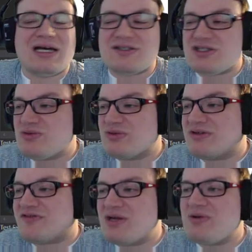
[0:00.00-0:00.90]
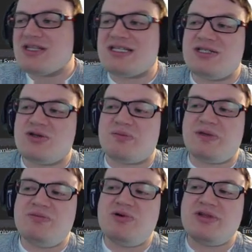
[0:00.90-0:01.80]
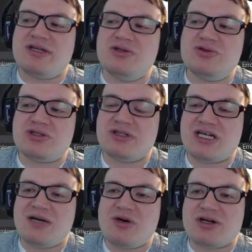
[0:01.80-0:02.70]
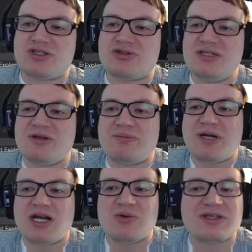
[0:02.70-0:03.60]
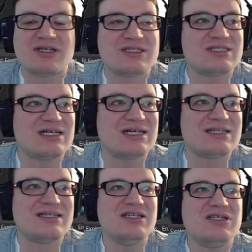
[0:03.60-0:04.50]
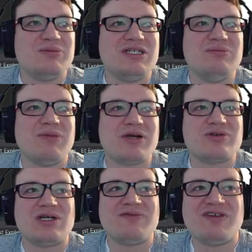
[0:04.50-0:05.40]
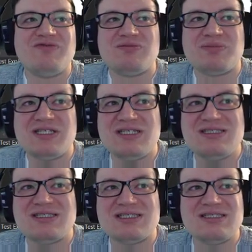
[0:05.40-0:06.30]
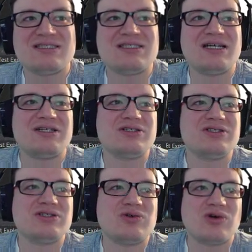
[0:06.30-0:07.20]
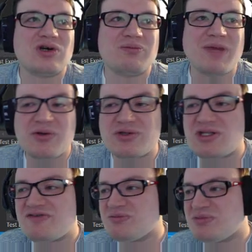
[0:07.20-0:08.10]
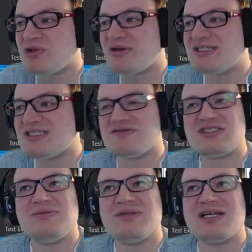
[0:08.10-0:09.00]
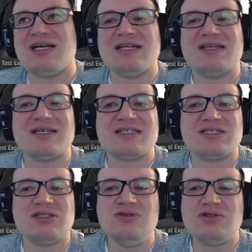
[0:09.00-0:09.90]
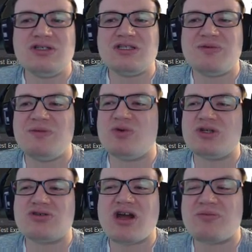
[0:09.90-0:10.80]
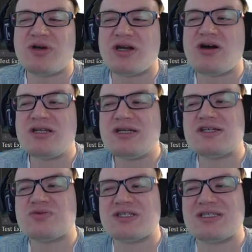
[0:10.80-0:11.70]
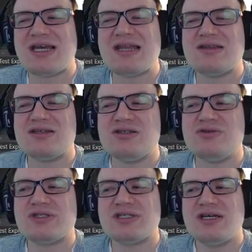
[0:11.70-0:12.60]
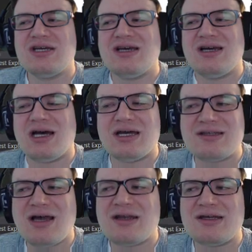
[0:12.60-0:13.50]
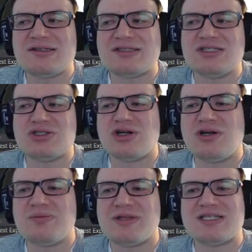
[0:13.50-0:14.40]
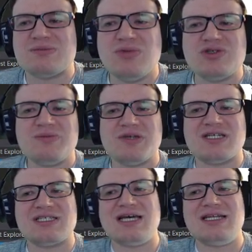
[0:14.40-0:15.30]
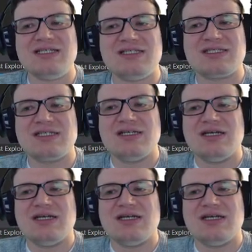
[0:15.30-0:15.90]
So for anyone that doesn't know, the people that usually come on our stream and pair with us tend to be Microsoft MVPs, insiders, or Microsoft employees of some kind. That's usually the people we try to bring on, because we tend to use .NET and C#. That's mostly because that is